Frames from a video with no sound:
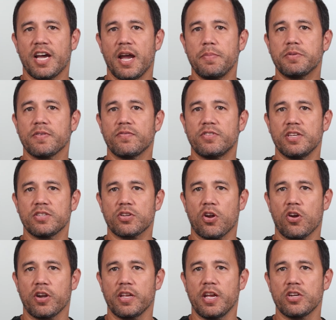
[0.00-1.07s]
types of disc
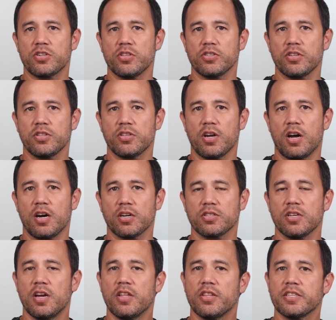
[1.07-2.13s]
herniations in
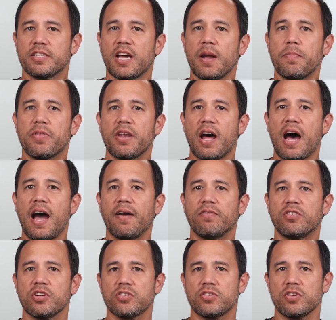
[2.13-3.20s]
dogs, the type that
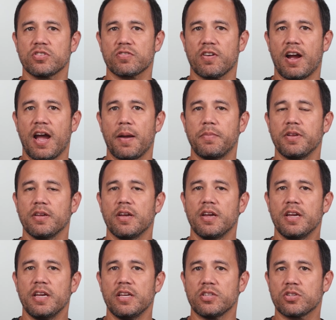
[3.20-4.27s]
I've just described
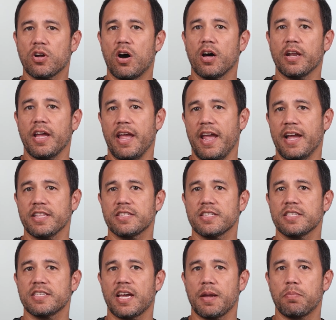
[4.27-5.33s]
is called a
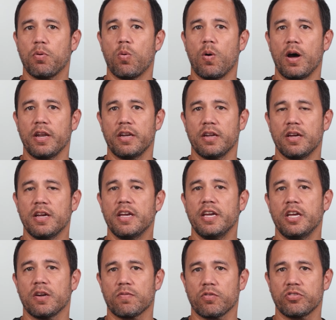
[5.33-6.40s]
Hansen type 1
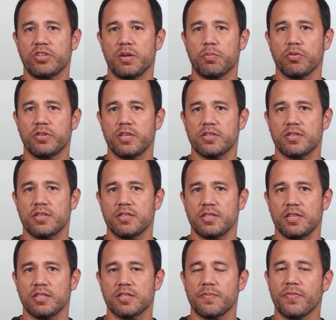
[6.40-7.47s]
intervertebral disc
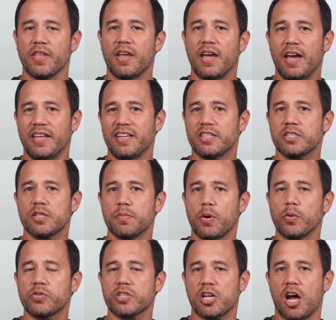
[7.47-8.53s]
disease, and it's the
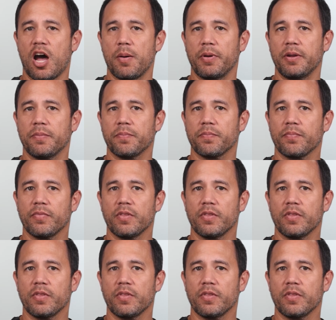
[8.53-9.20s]
most common.